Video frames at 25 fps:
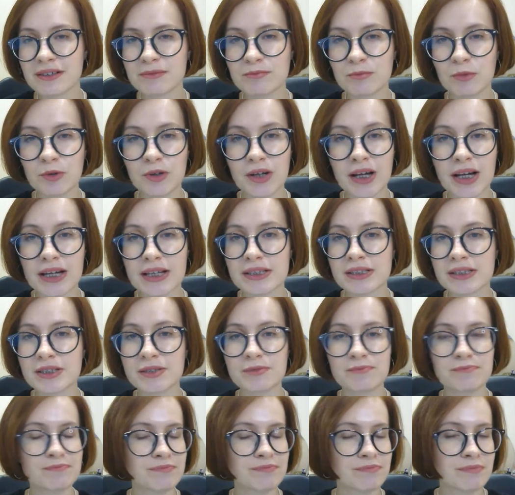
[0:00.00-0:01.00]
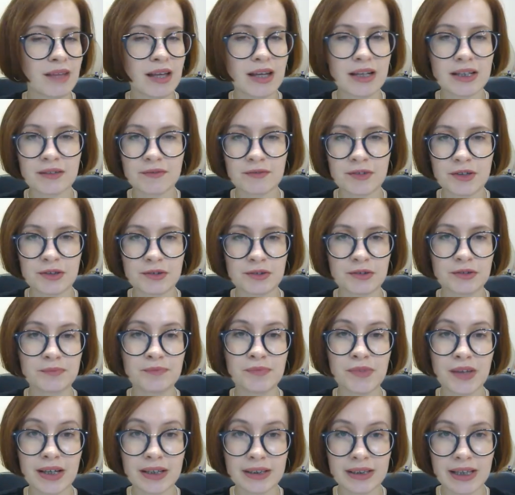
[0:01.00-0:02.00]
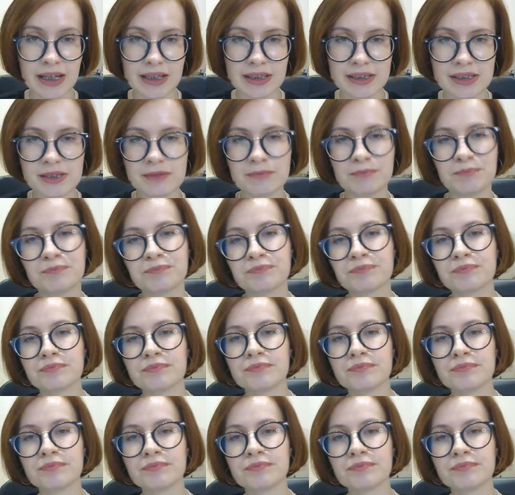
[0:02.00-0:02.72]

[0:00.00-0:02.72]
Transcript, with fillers: their bookings in a few clicks.